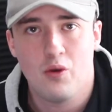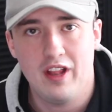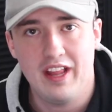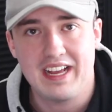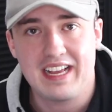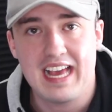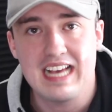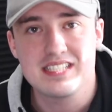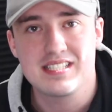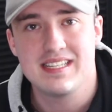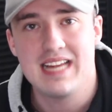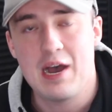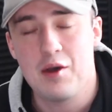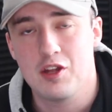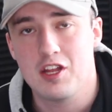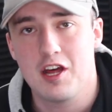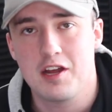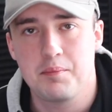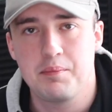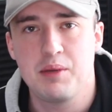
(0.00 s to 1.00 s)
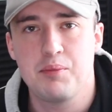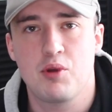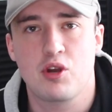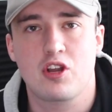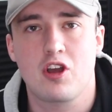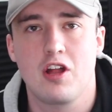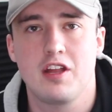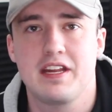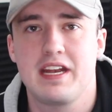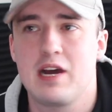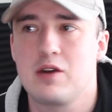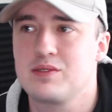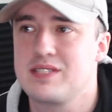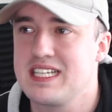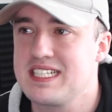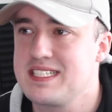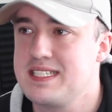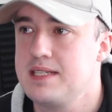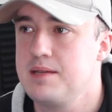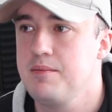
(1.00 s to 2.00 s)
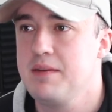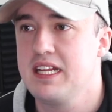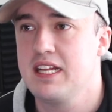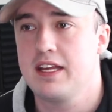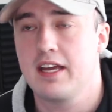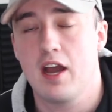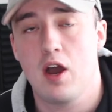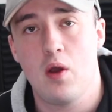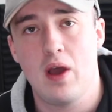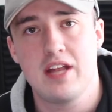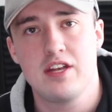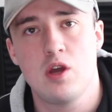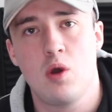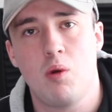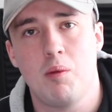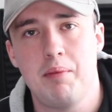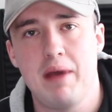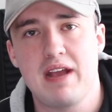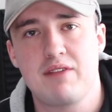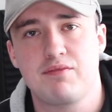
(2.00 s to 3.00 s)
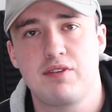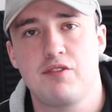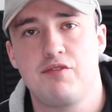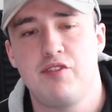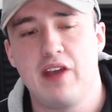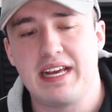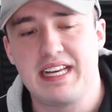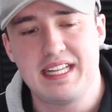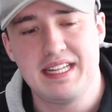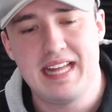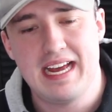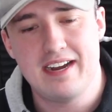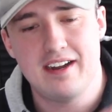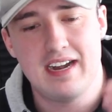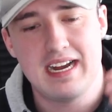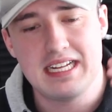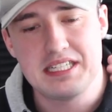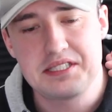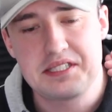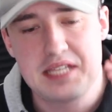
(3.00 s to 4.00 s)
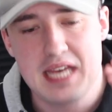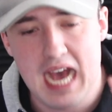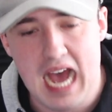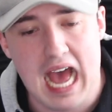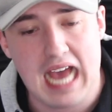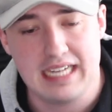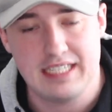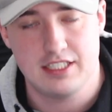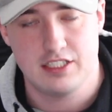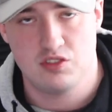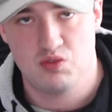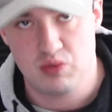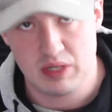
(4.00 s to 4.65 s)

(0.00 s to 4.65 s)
Well, I guess now a lot of people are calling out Dixie D'Amelio and Noah Beck for faking their entire